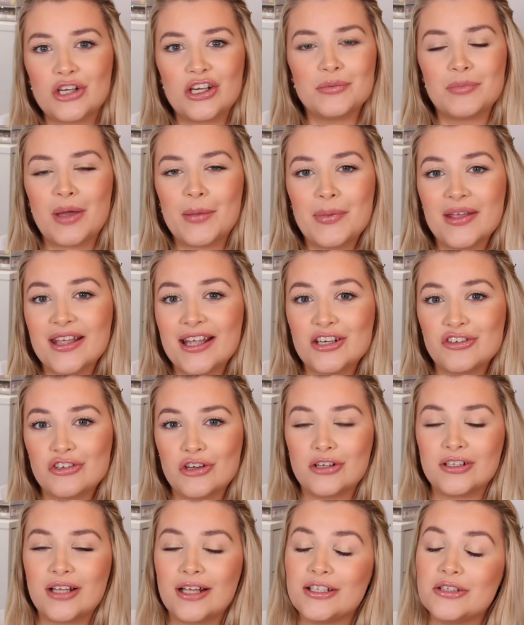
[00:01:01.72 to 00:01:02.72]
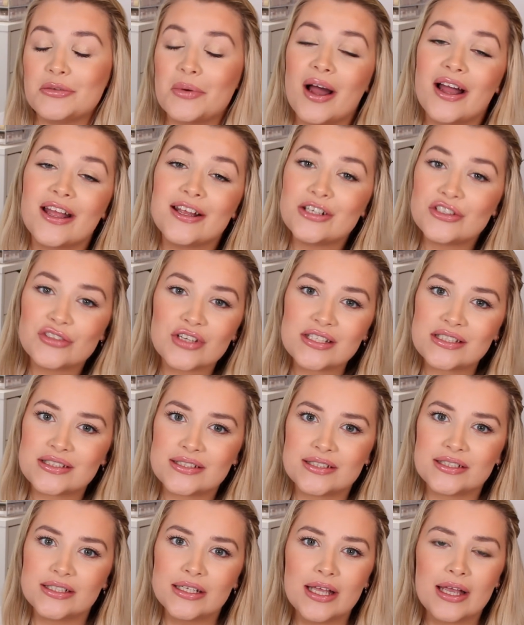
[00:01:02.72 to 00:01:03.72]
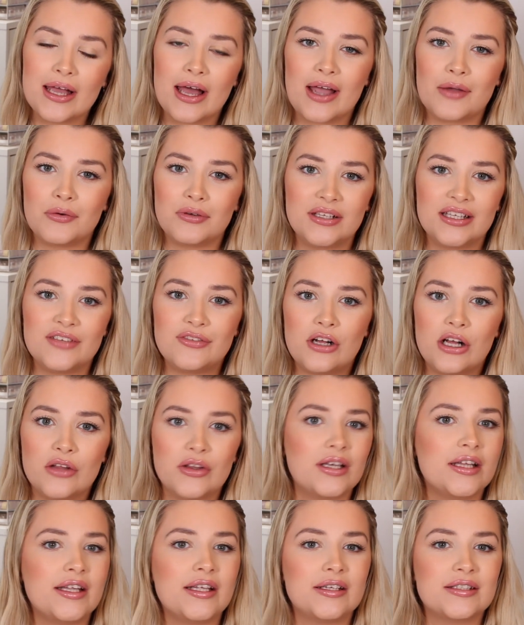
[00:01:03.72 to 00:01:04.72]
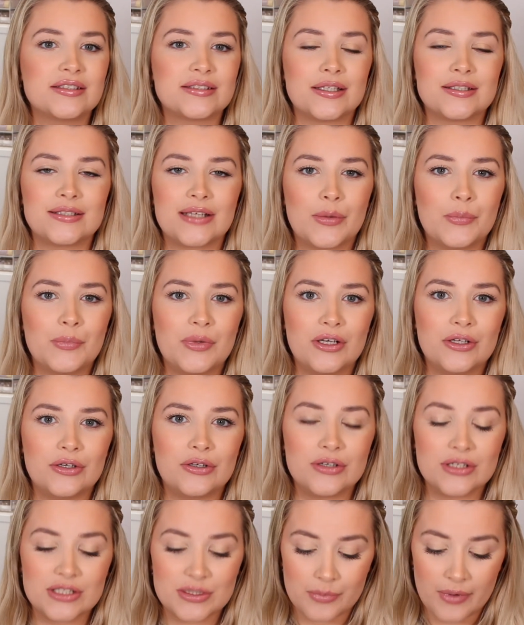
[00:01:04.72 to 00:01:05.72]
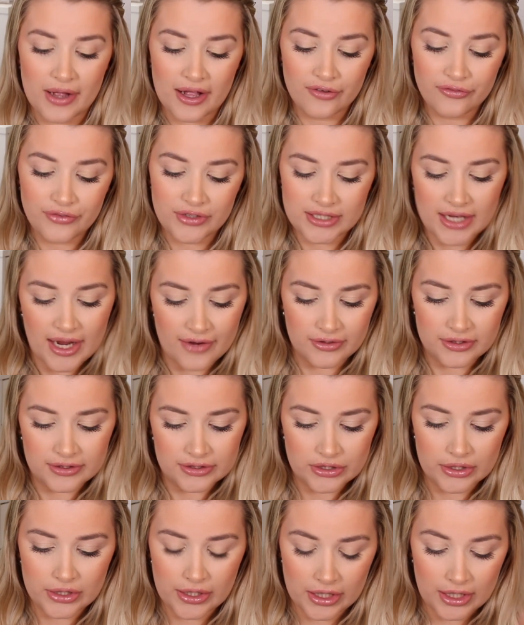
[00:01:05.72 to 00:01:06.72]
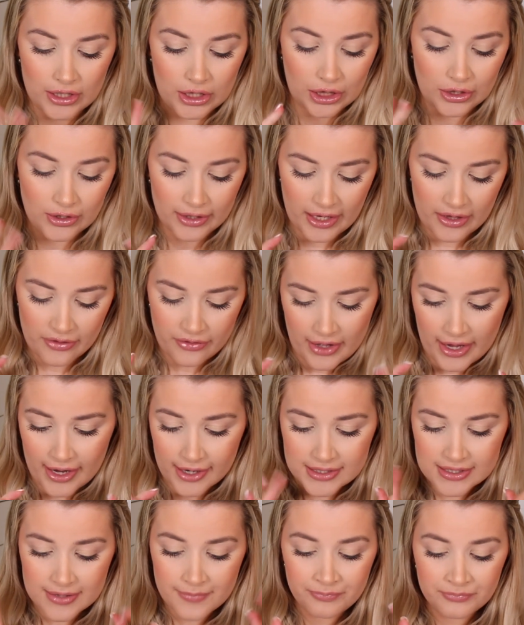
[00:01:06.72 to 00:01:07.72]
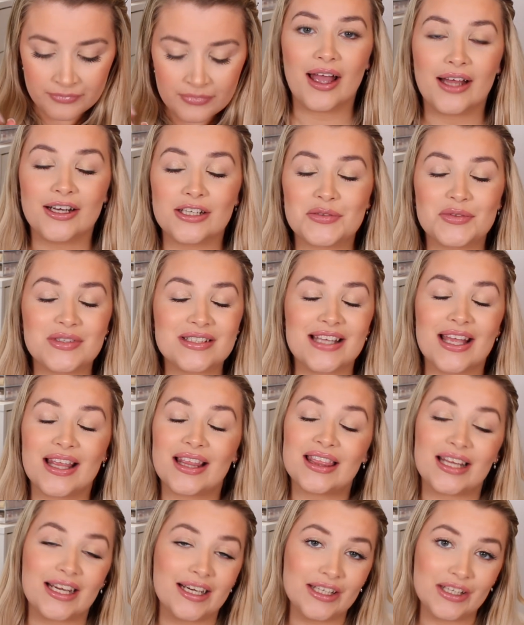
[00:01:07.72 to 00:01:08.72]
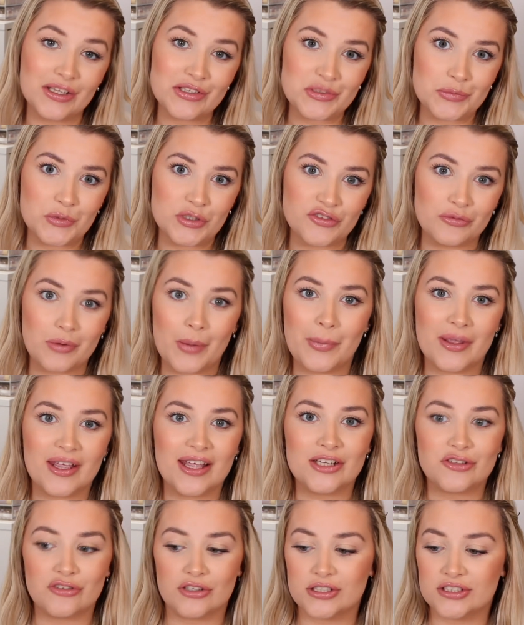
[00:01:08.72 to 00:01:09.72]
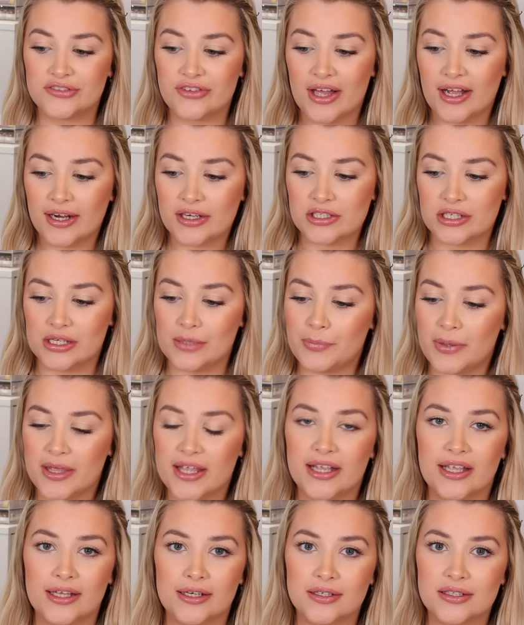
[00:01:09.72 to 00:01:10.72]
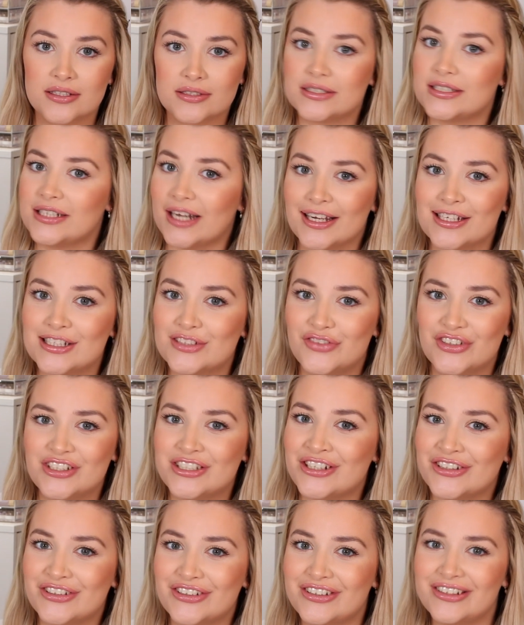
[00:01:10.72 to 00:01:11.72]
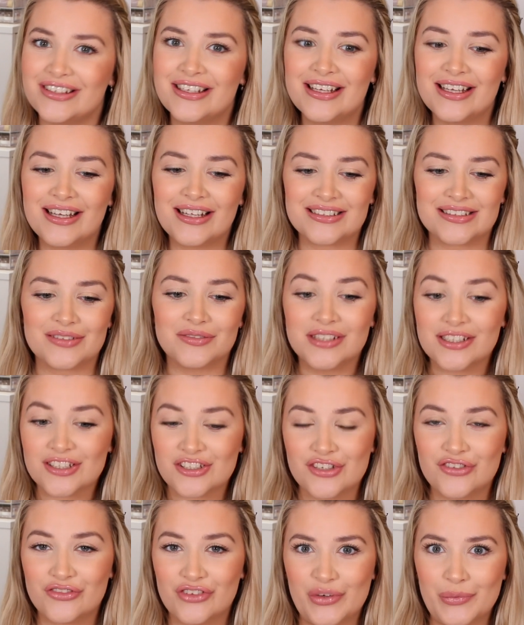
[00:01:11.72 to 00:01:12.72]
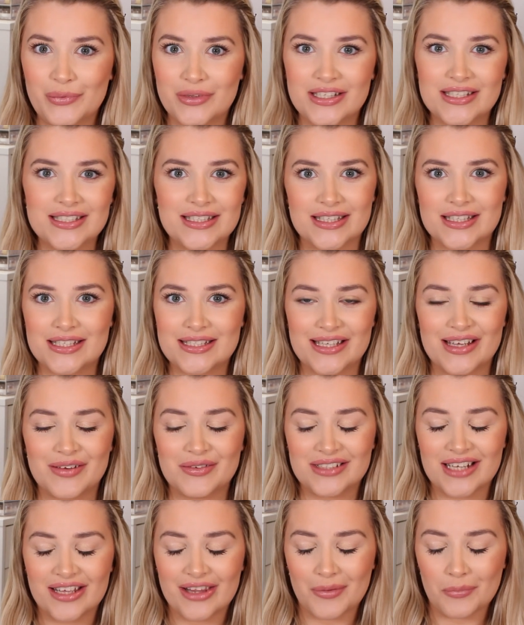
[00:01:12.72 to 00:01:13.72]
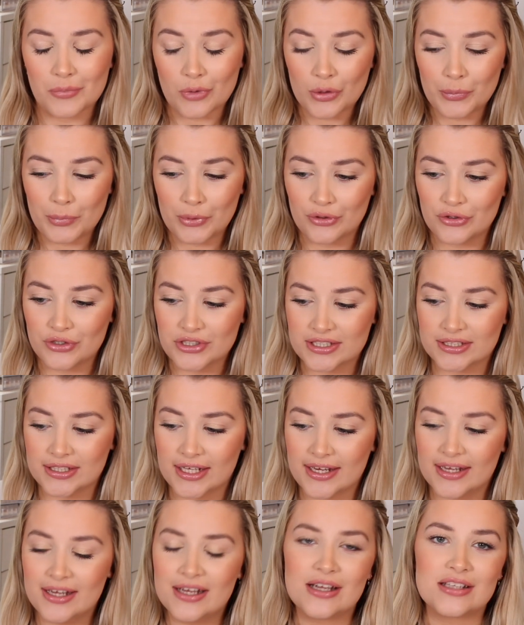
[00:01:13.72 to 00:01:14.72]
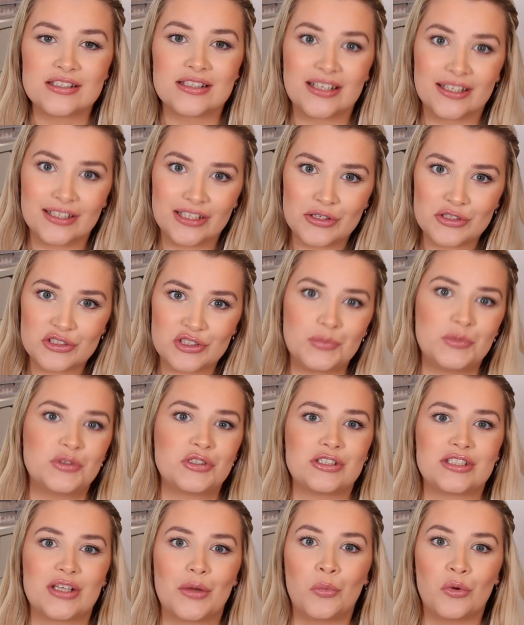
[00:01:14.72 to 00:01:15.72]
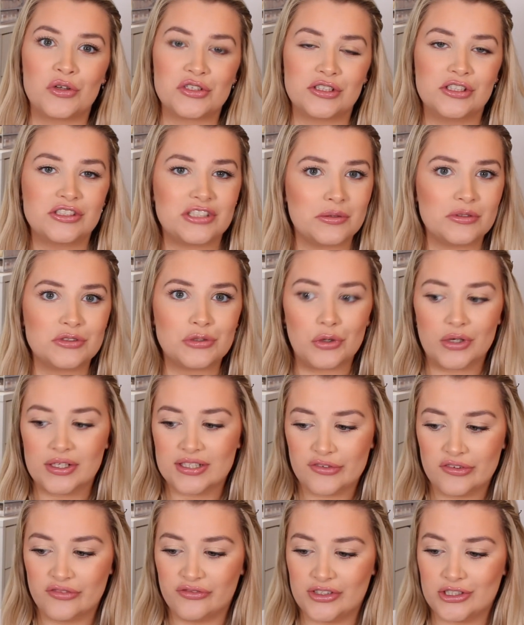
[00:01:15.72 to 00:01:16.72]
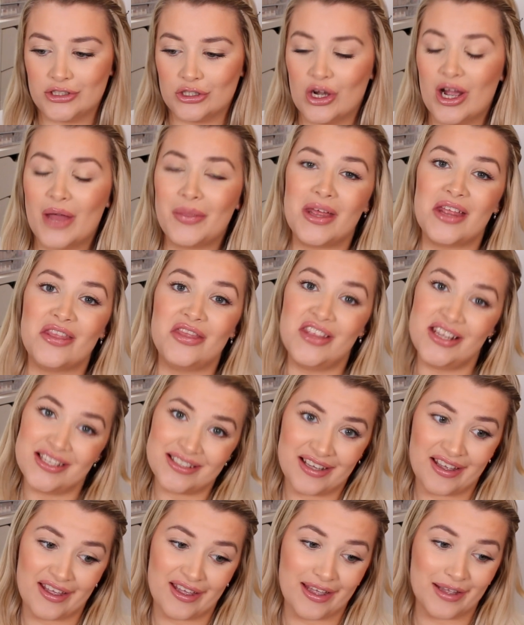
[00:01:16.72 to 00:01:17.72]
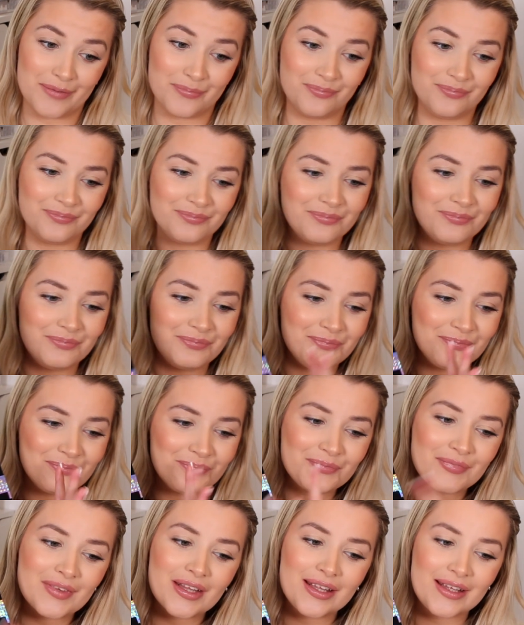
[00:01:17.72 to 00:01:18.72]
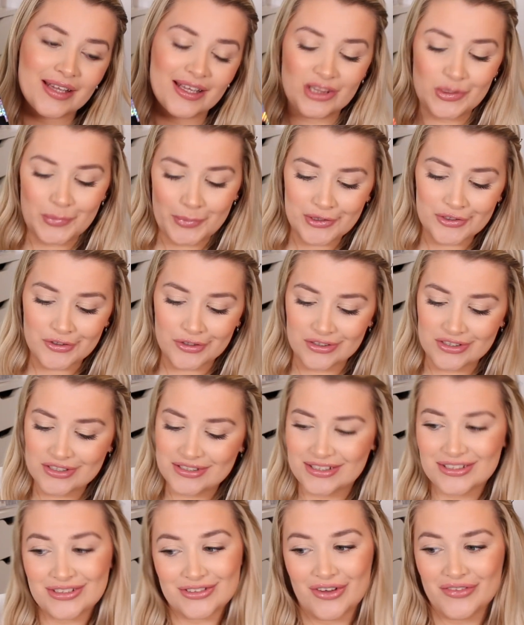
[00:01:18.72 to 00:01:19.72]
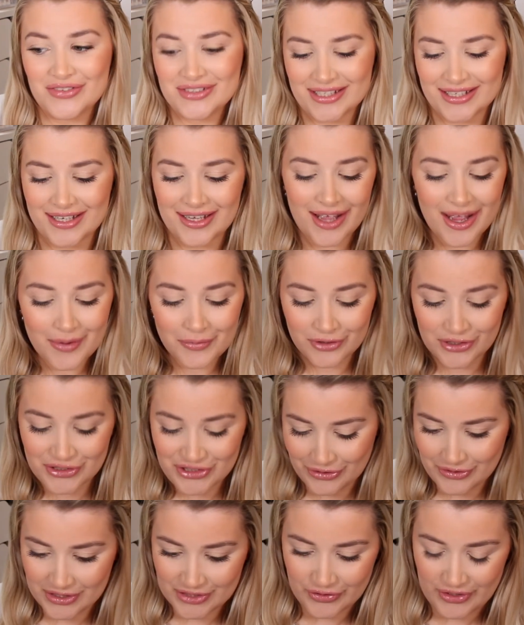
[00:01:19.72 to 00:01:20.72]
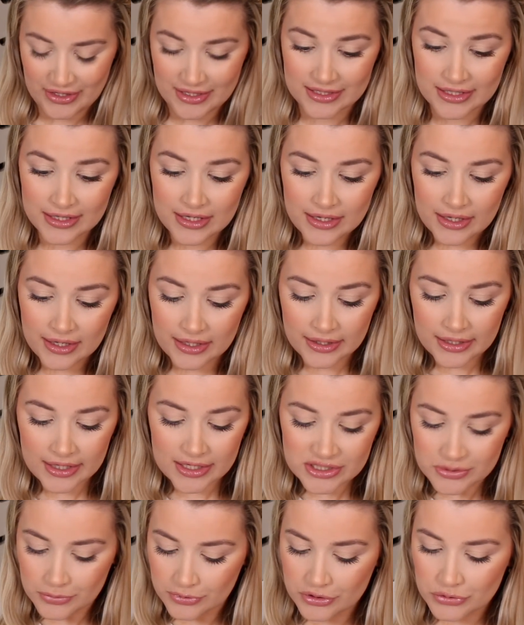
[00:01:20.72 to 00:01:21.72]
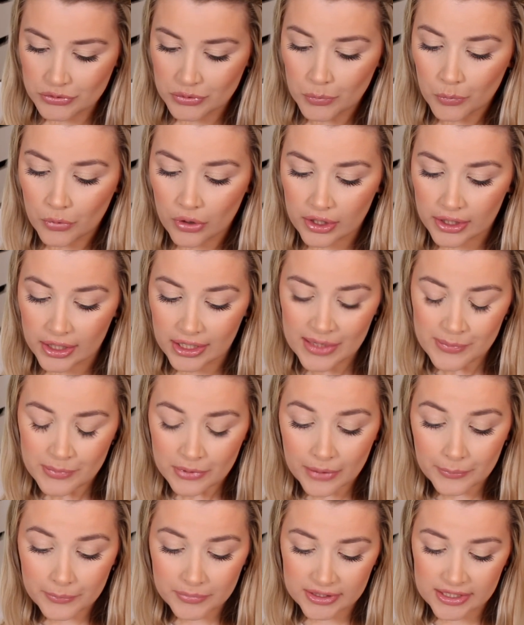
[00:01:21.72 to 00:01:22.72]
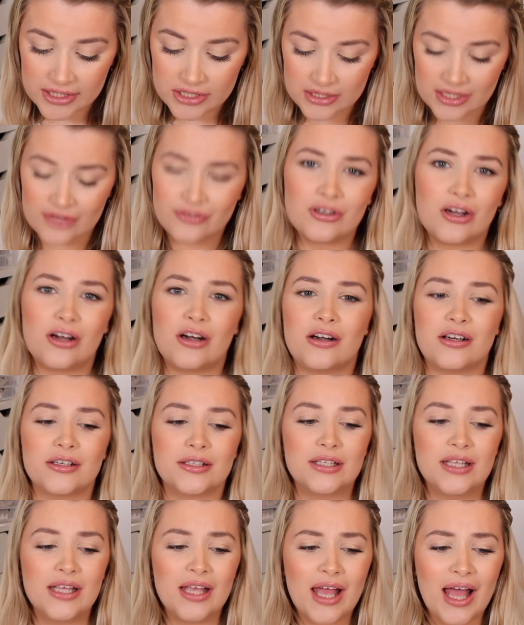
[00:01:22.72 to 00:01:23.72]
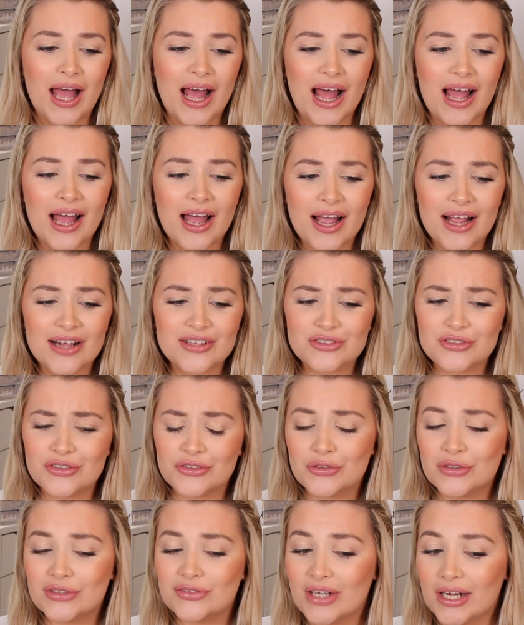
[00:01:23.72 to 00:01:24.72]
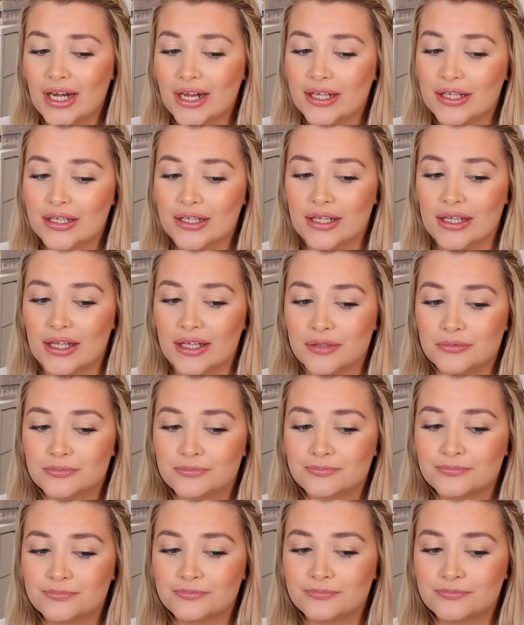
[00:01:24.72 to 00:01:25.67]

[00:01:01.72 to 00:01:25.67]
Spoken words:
joined my Patreon and you are interested, I will leave all the links down below as well for you to have a little look at that. And I just want to say thank you so much for my patrons for actually picking tonight's video, because I'm literally filming this the same day that I'm uploading it. So thank you so much, because I was going to do a totally different video and then this came in the post. So obviously I'm going to do this for you. In case you're wondering what lip combination I've got on, I don't know if I like it,